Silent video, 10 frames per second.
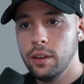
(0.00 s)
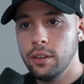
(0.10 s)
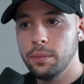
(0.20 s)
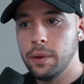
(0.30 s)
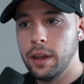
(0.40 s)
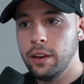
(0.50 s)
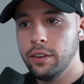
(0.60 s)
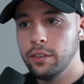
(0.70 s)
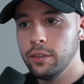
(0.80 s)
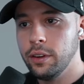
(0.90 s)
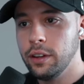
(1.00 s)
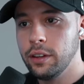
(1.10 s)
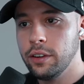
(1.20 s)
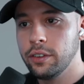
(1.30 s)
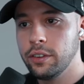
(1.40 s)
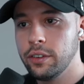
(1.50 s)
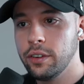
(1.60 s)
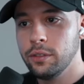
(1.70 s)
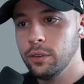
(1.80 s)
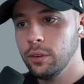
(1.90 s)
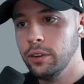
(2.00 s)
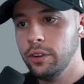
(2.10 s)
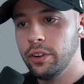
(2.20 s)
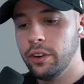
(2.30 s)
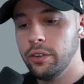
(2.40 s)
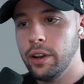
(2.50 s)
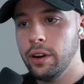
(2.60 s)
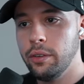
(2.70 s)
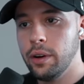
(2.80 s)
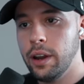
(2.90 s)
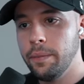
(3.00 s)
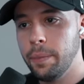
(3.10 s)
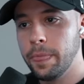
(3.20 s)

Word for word: Spanish to English, solar generator, right?